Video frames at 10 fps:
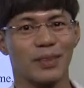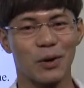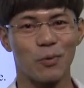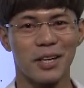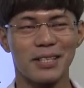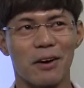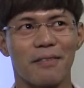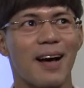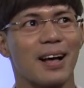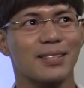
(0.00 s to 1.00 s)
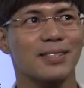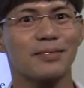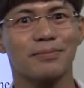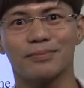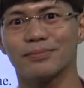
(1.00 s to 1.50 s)
Now, what is how fast?
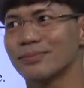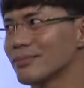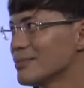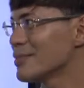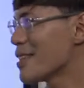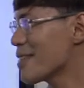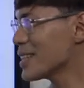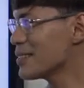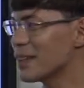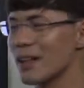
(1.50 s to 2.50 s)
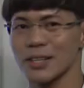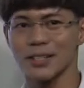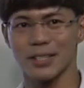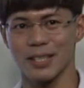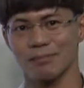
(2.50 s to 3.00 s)
That's
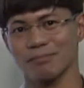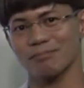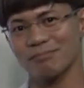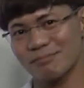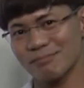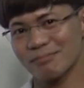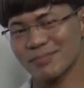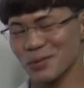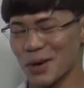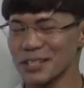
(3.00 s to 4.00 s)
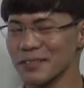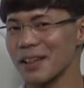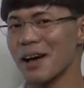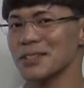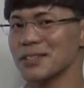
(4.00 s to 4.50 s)
velocity. What is
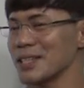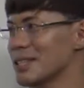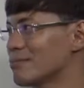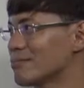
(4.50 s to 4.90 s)
velocity?